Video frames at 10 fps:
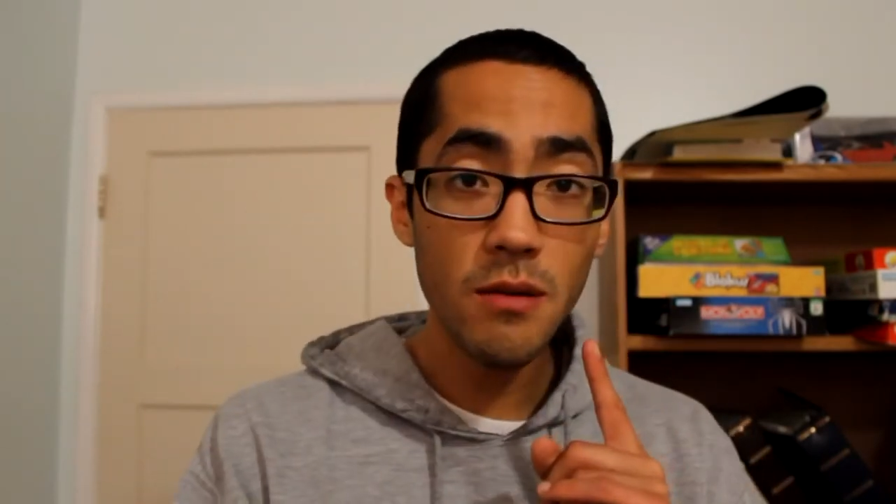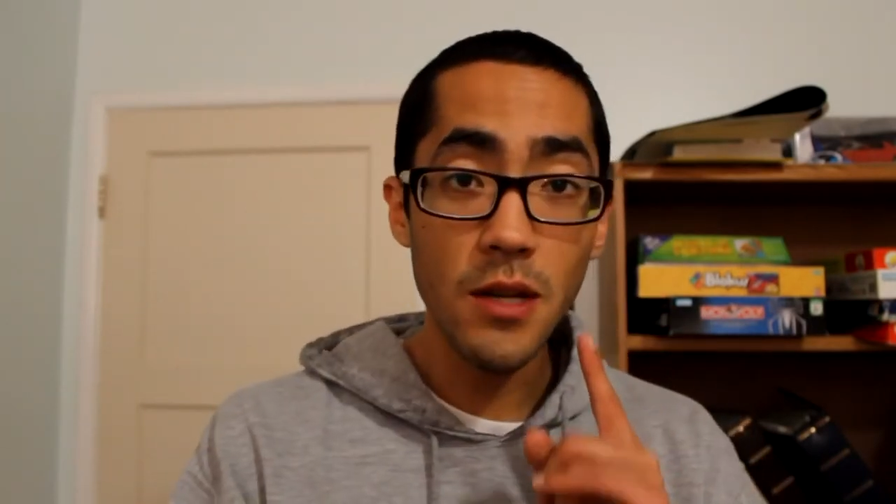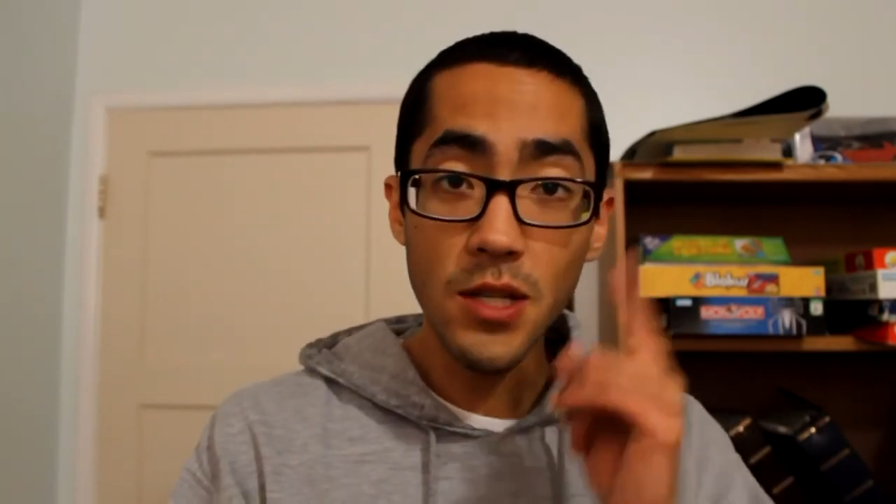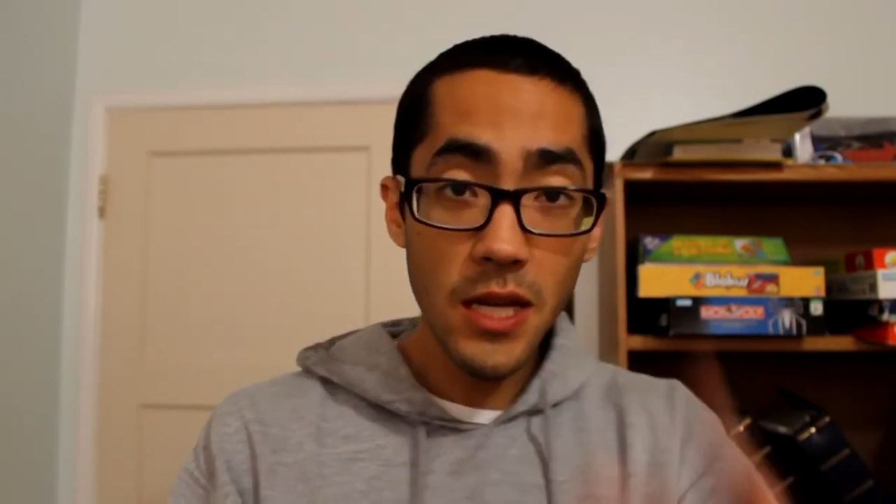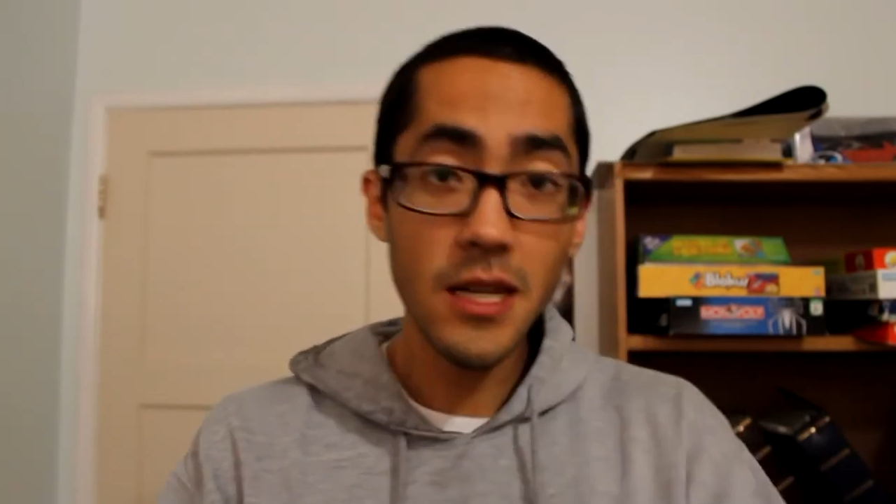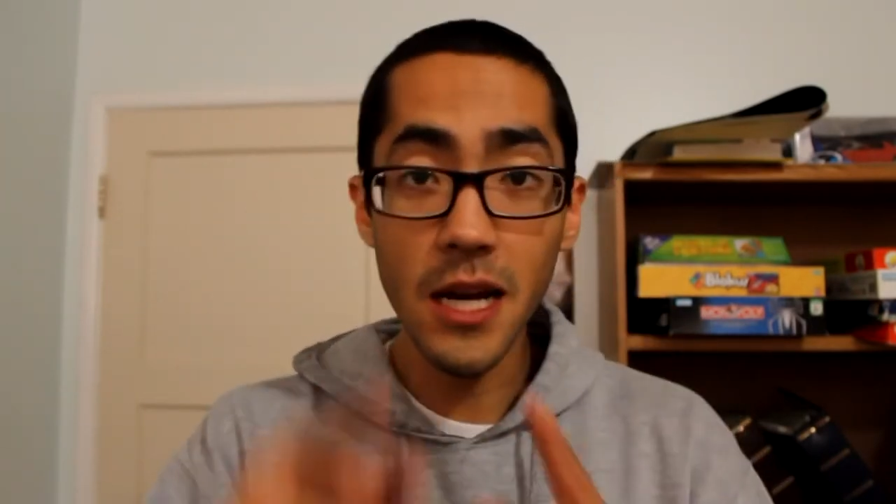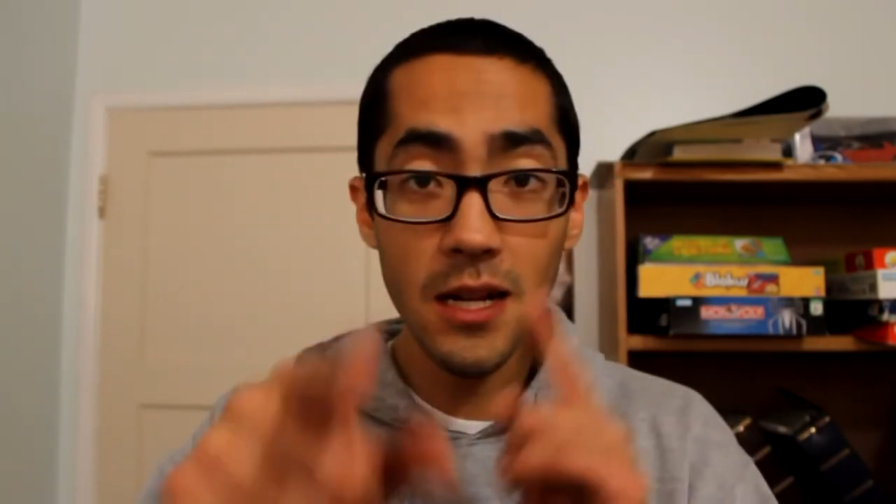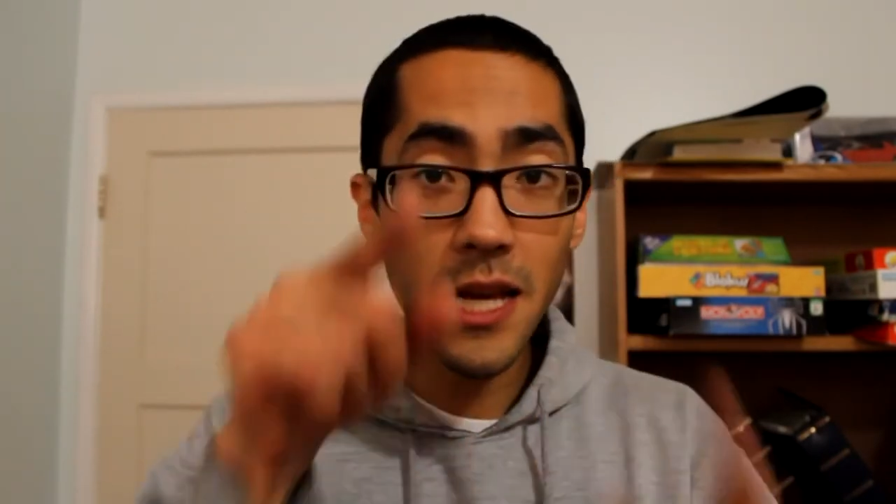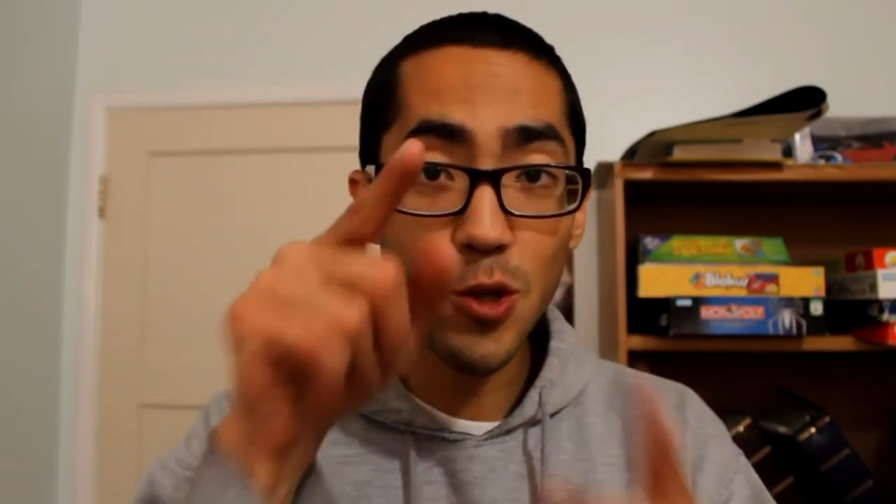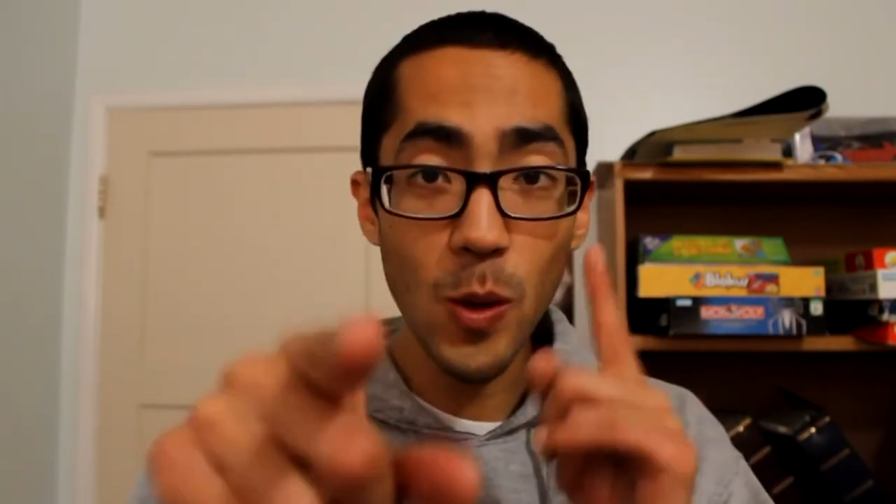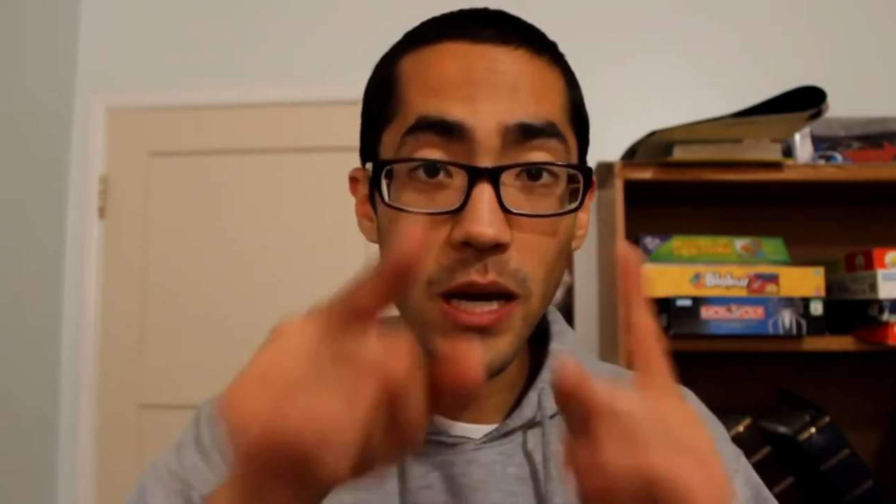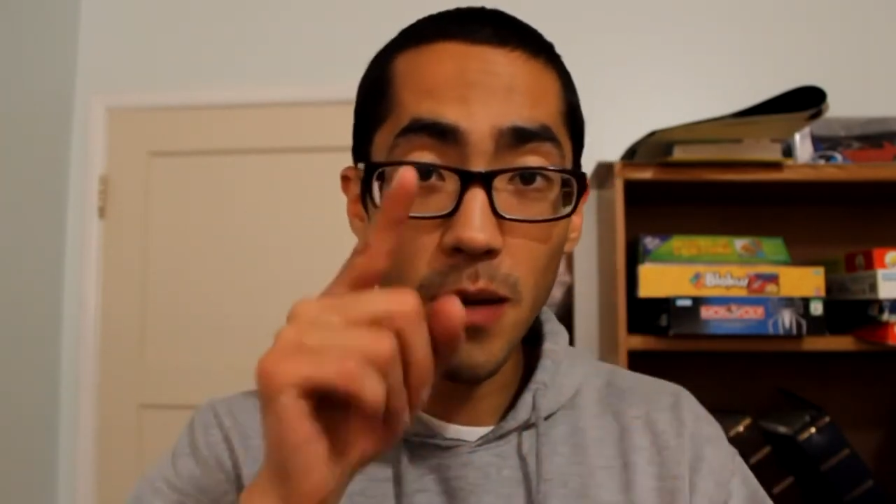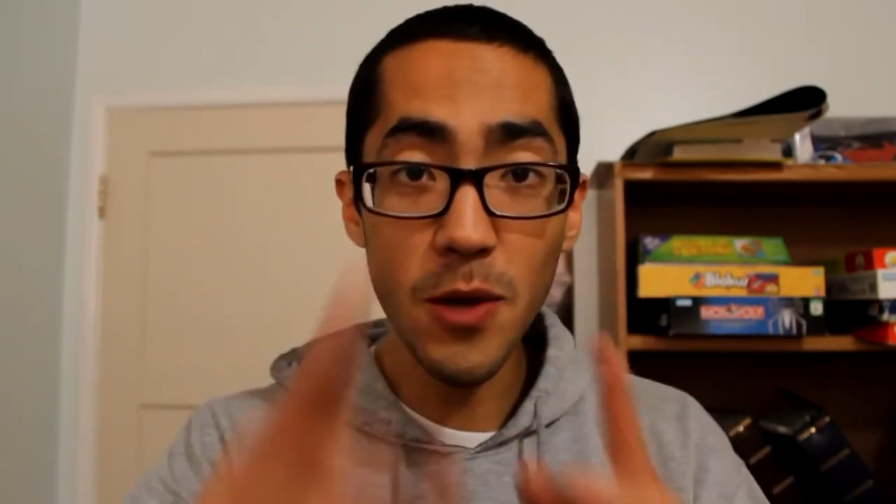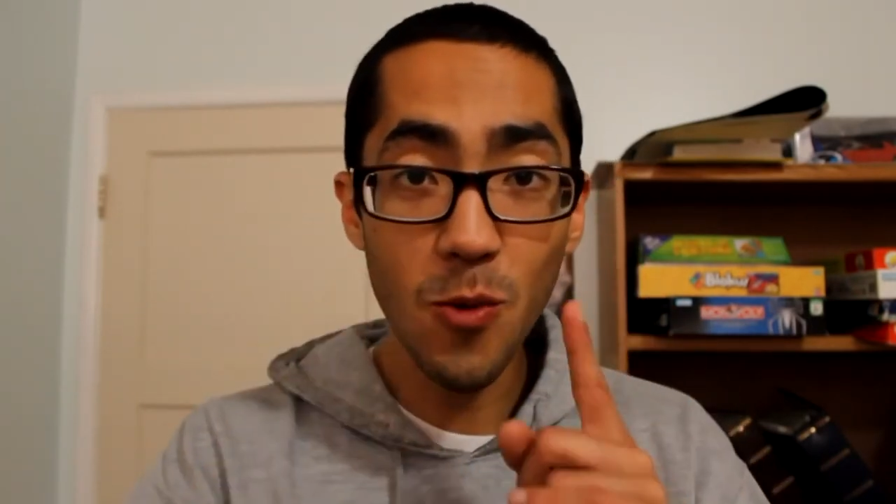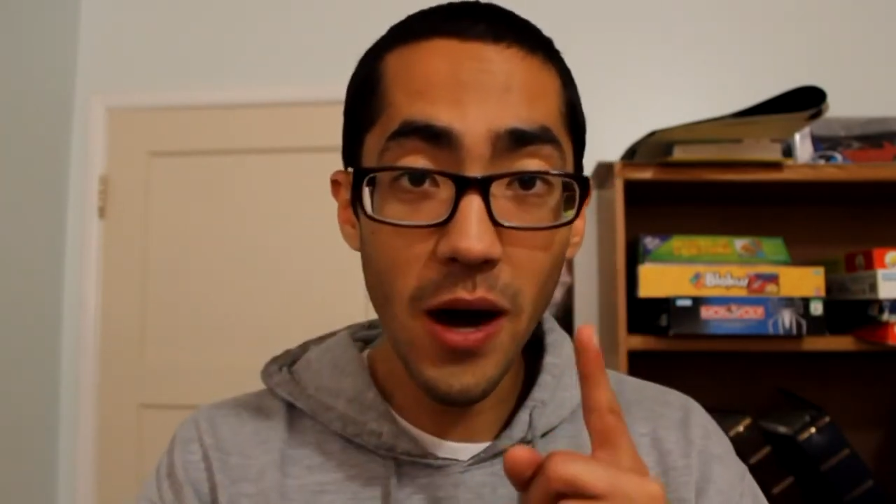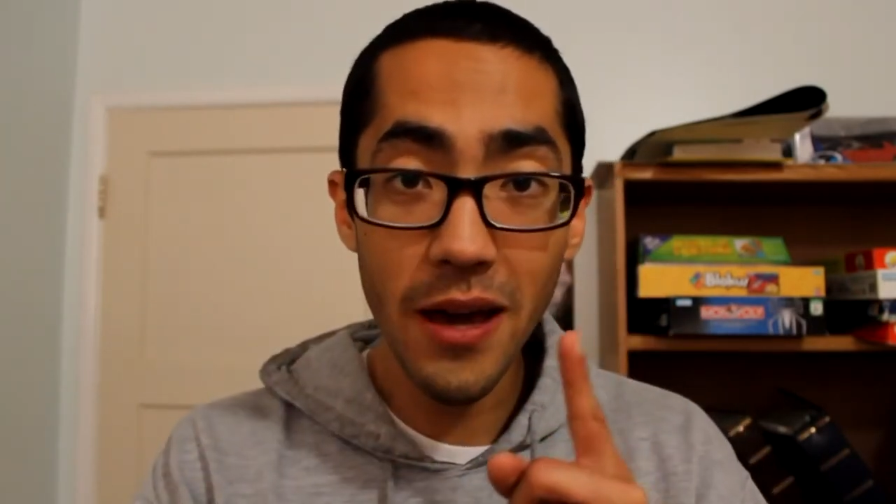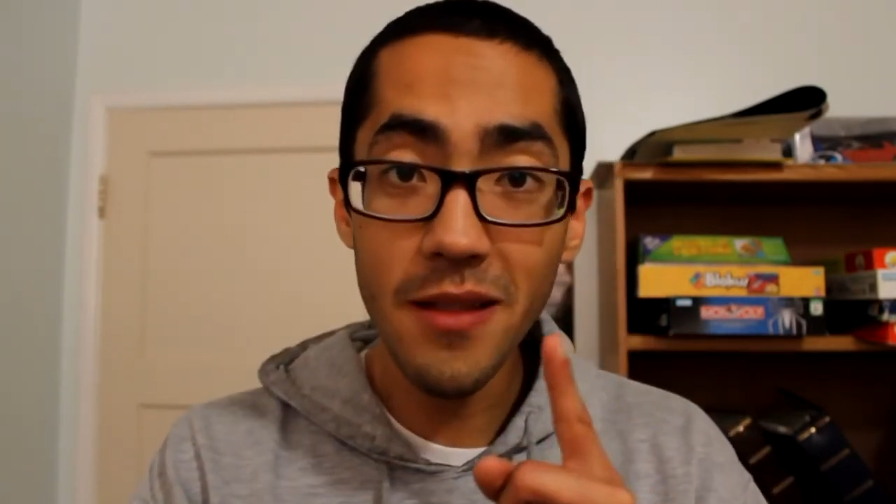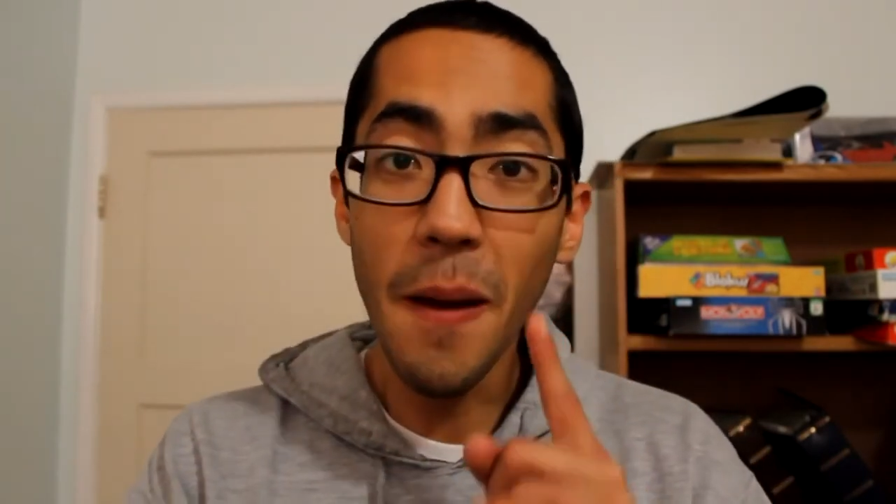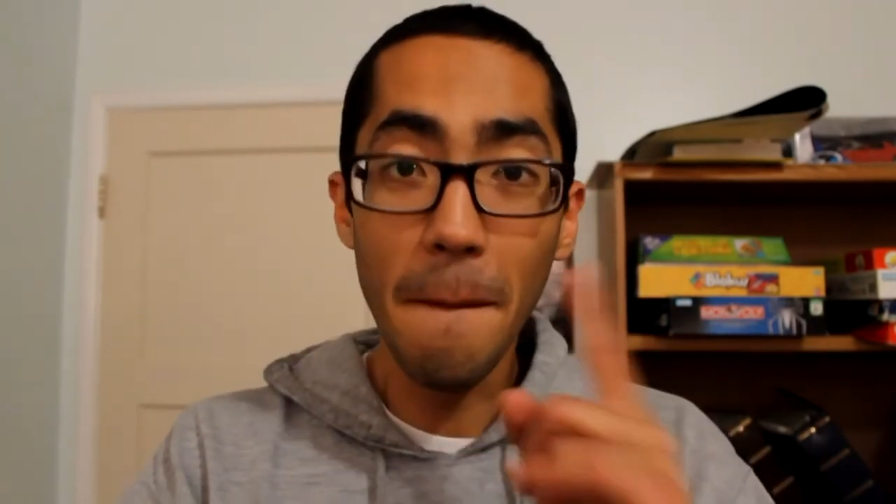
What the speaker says: It's getting kind of late, so I gotta be quiet,